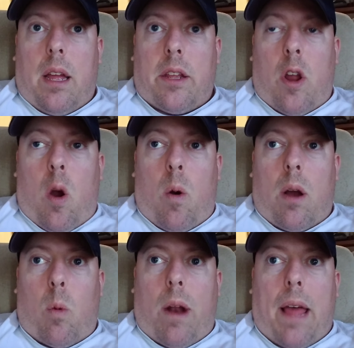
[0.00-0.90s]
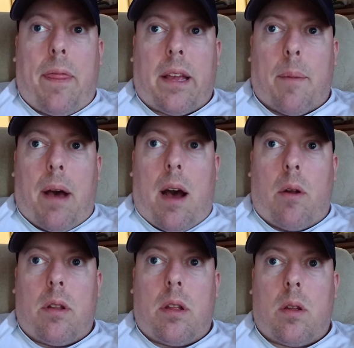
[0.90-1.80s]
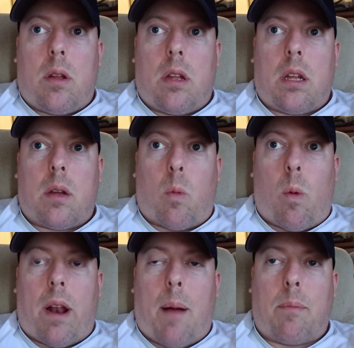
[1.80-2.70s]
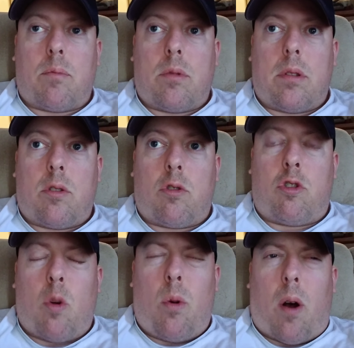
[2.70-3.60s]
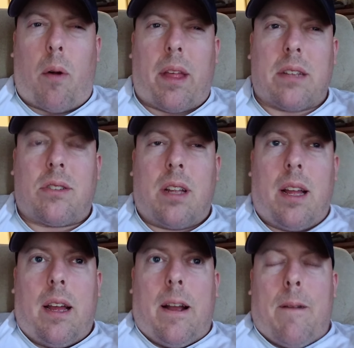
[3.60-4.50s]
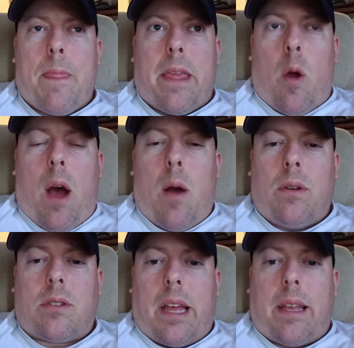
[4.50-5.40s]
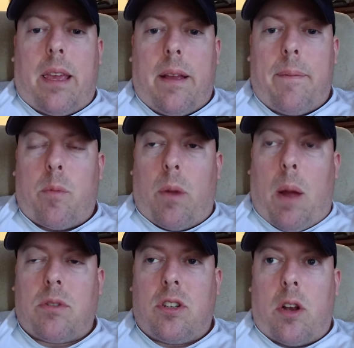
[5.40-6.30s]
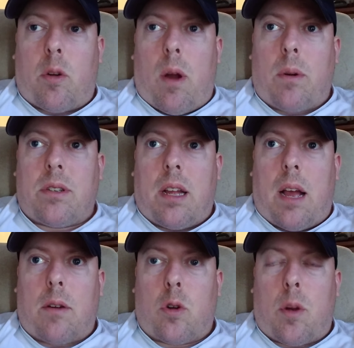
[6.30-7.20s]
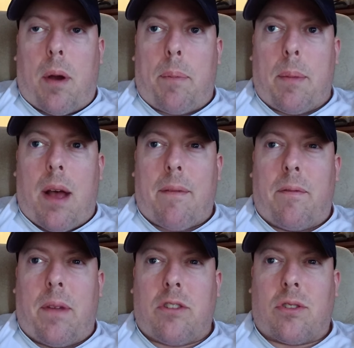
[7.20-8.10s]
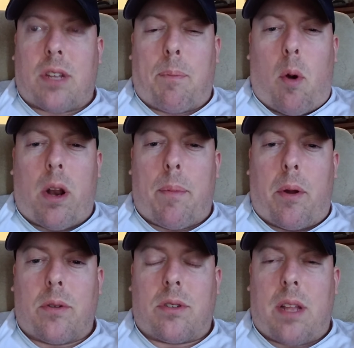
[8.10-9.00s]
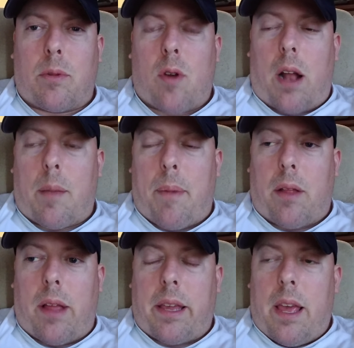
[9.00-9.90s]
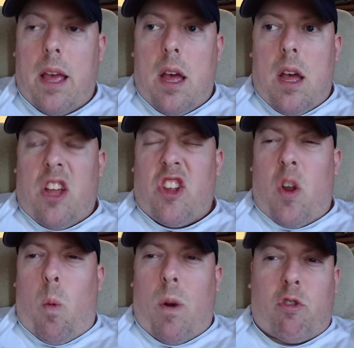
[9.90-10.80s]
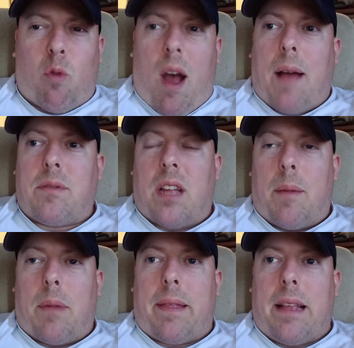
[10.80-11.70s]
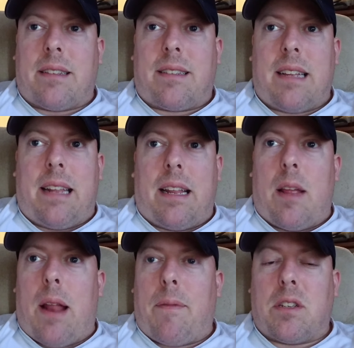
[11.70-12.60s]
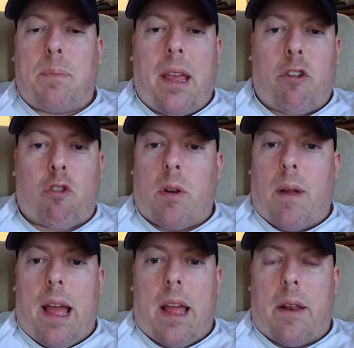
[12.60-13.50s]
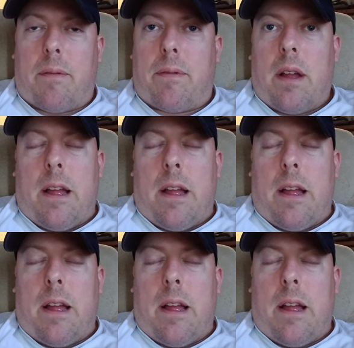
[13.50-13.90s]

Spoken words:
you know, what I think about when I'm doing all this, you know, I always, like, when I was younger, I always heard about people having visions, like bodybuilders. They were talking about, like, you know, what drives them. Like, they just said that they had this picture in their head of,